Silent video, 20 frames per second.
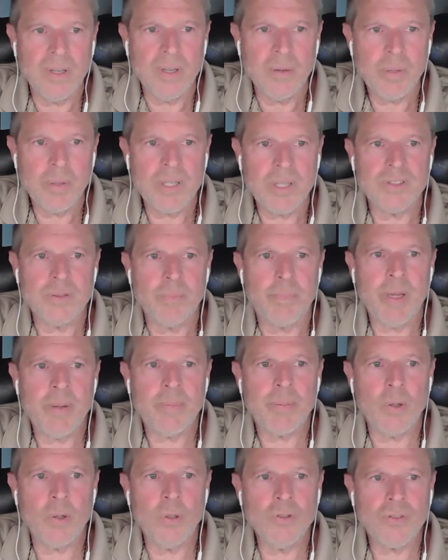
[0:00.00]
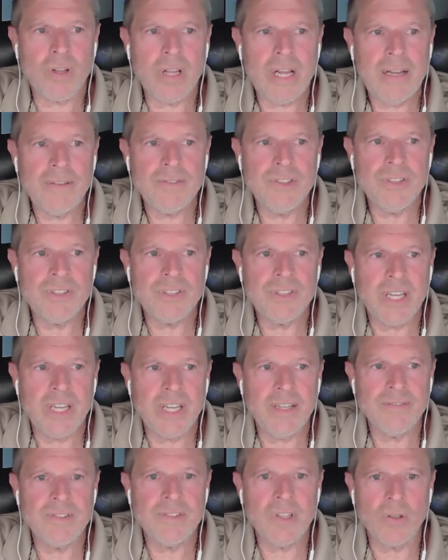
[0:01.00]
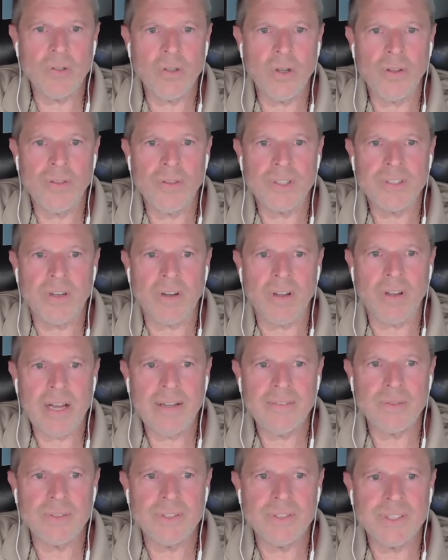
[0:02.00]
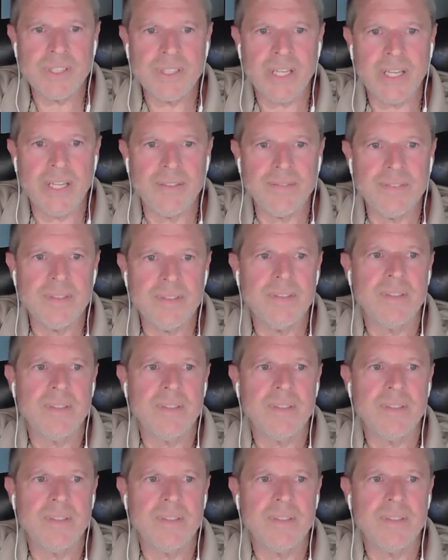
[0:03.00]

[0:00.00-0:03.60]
Because the people whose lives you saved don't know that their lives were saved.